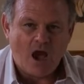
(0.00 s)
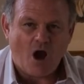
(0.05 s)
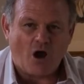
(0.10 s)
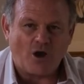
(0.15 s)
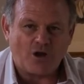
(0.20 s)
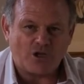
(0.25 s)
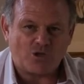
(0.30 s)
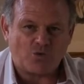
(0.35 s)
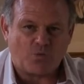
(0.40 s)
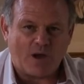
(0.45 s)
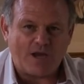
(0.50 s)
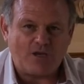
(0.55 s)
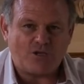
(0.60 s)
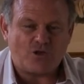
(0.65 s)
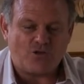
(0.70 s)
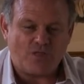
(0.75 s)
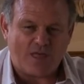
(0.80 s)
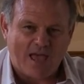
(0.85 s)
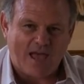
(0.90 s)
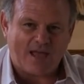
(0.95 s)
on its way
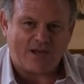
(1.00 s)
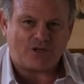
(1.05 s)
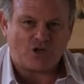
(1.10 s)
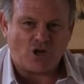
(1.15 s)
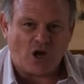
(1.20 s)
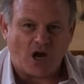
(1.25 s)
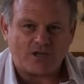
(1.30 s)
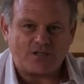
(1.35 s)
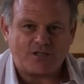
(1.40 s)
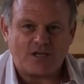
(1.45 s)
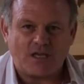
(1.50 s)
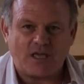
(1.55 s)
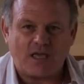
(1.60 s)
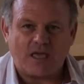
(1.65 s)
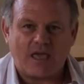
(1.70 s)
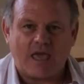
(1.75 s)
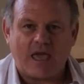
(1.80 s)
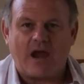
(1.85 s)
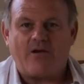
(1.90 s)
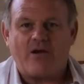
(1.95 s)
to the Antarctic,
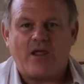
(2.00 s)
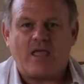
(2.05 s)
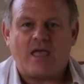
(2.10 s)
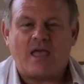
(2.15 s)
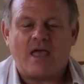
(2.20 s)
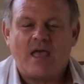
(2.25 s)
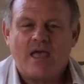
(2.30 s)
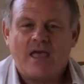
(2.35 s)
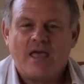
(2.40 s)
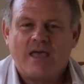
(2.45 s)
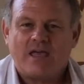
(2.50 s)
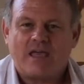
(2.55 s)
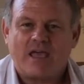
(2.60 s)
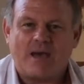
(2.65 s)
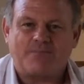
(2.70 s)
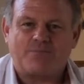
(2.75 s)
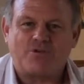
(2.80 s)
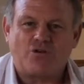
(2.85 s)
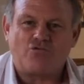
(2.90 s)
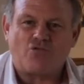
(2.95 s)
carrying
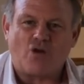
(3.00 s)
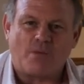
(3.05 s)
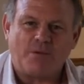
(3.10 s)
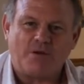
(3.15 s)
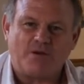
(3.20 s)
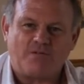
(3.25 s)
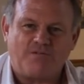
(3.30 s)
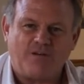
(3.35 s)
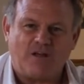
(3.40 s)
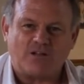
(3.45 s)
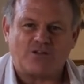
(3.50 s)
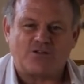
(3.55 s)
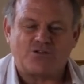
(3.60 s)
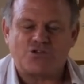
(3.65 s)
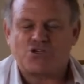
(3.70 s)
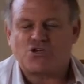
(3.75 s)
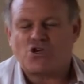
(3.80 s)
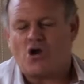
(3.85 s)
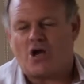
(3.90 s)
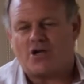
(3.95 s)
Captain Robert Falcon
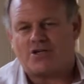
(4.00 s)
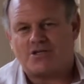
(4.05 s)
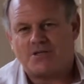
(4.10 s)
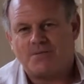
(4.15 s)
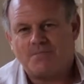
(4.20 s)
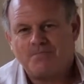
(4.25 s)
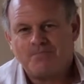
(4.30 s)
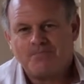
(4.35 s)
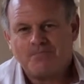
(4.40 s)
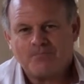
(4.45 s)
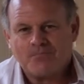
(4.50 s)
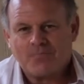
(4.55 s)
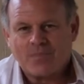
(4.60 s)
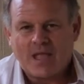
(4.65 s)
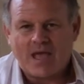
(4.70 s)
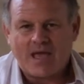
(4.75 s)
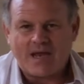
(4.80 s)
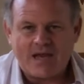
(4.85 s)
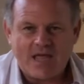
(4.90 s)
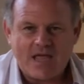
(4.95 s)
Scott
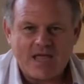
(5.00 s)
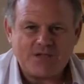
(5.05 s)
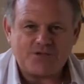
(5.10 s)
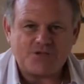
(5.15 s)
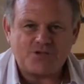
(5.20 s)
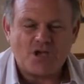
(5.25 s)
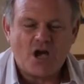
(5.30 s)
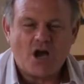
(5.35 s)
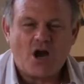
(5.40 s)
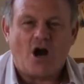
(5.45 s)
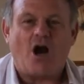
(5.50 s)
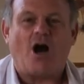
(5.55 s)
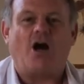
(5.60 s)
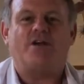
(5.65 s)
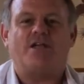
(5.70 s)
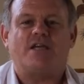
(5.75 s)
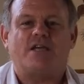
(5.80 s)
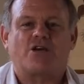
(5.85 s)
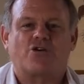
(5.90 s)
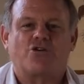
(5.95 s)
and his
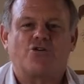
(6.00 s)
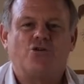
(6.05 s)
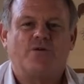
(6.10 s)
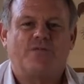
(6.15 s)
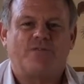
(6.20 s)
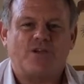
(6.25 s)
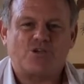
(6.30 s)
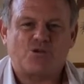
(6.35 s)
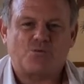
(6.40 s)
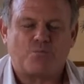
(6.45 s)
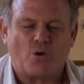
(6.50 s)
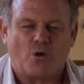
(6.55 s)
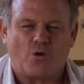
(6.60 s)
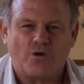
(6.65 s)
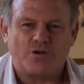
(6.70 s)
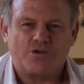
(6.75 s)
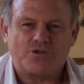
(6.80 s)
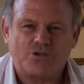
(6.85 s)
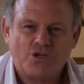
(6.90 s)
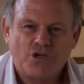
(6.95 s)
hardy crew of
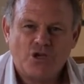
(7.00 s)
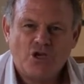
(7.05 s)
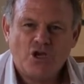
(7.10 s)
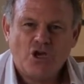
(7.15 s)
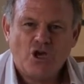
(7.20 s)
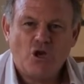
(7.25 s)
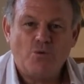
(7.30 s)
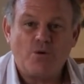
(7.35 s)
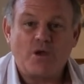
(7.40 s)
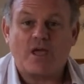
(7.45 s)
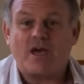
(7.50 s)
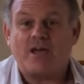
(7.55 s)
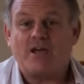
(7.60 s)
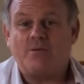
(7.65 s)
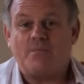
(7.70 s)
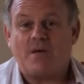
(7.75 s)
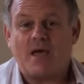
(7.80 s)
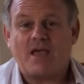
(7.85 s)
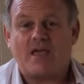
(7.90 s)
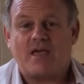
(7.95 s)
explorers who were going to
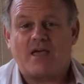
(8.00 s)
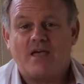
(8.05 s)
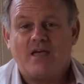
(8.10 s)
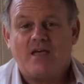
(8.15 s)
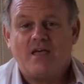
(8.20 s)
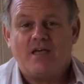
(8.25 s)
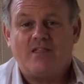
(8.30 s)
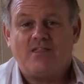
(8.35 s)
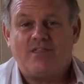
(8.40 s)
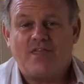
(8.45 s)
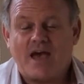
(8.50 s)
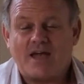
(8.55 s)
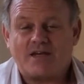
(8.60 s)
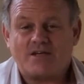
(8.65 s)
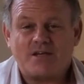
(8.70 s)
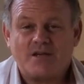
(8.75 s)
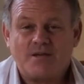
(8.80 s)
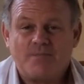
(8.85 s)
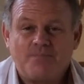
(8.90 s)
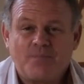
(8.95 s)
make
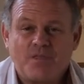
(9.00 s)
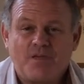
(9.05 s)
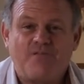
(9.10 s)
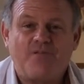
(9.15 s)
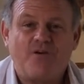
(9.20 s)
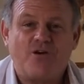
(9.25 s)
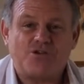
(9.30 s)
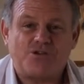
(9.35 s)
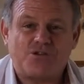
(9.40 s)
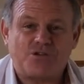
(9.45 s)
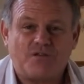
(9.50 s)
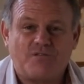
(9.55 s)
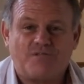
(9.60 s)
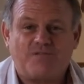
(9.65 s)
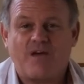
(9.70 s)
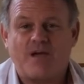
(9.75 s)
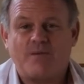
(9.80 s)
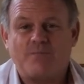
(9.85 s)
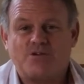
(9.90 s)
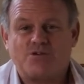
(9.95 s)
that first
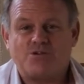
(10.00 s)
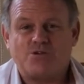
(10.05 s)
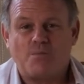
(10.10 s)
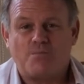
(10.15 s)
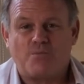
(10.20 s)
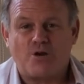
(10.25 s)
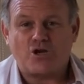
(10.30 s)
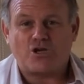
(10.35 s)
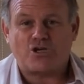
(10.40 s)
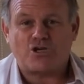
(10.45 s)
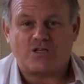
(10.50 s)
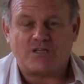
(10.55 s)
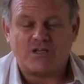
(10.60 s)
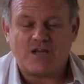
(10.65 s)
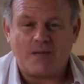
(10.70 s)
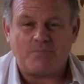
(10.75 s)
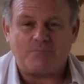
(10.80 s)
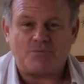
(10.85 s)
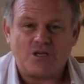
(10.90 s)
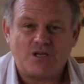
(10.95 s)
famous British
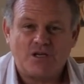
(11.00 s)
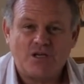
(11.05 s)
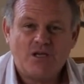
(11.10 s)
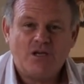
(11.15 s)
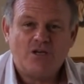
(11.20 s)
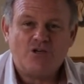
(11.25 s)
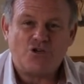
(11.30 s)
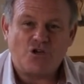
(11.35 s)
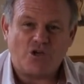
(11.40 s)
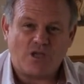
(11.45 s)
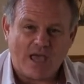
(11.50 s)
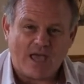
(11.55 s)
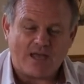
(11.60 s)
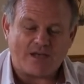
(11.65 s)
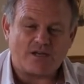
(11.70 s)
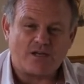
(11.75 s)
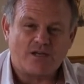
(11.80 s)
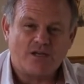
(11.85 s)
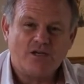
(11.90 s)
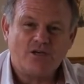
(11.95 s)
attempt to
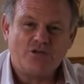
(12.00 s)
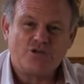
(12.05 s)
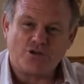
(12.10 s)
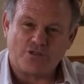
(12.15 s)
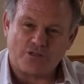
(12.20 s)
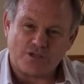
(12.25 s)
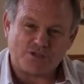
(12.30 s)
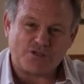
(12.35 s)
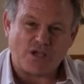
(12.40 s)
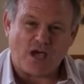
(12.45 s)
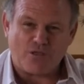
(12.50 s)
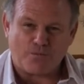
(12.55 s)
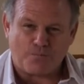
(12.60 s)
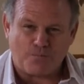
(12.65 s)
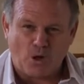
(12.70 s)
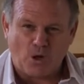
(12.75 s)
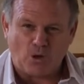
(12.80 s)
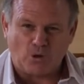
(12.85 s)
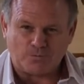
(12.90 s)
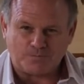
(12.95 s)
get to the South
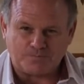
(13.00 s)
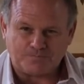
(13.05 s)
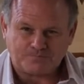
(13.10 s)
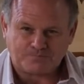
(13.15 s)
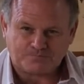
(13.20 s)
Pole.